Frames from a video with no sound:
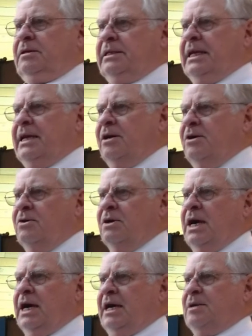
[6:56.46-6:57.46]

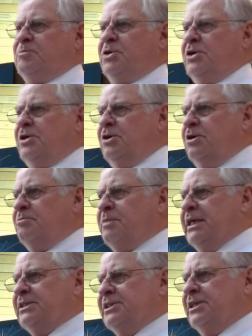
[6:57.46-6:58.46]
Now I, Paul,
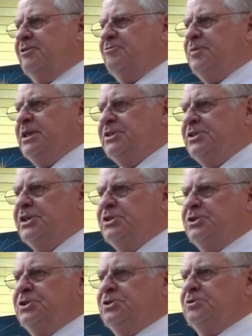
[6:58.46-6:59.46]
myself
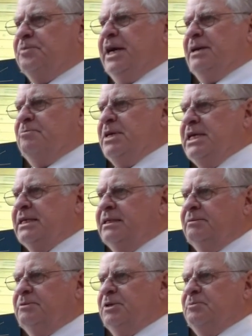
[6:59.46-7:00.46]
beseech you by
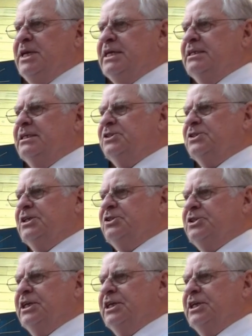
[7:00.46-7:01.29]
meek, the meekness and